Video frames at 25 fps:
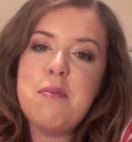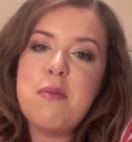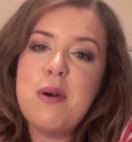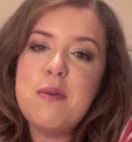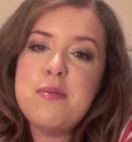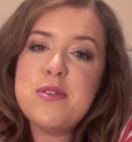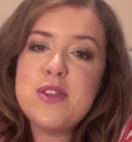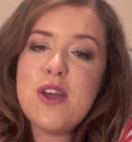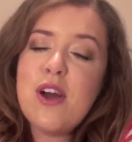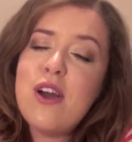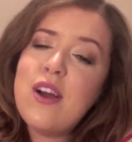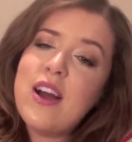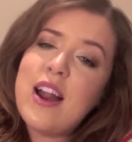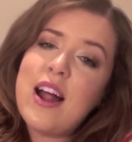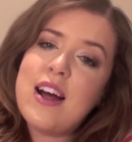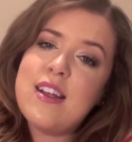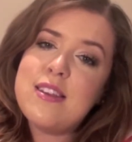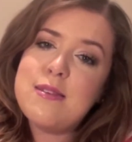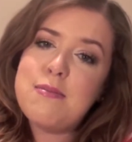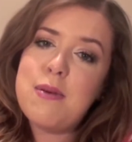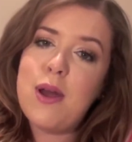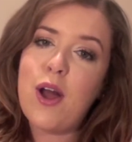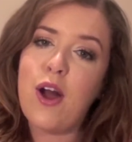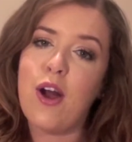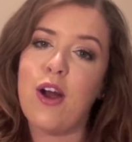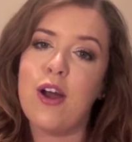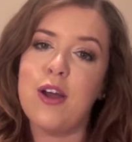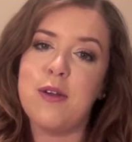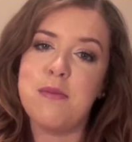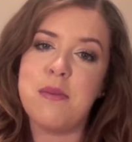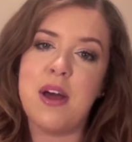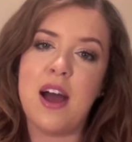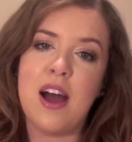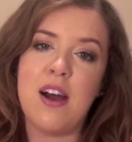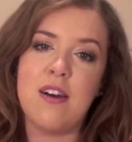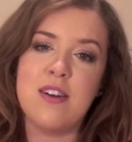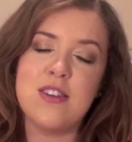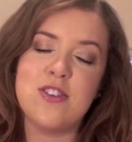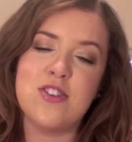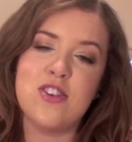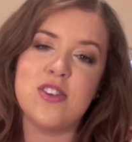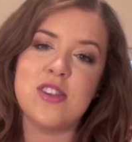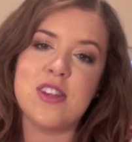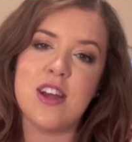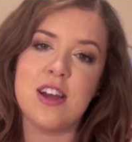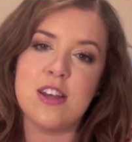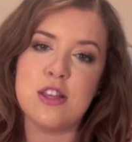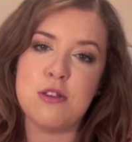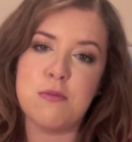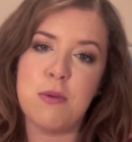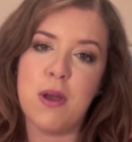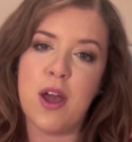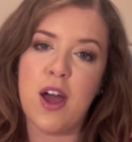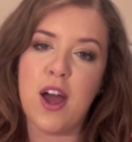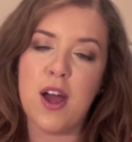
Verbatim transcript: I'm so glad to be home now, it's just nice to be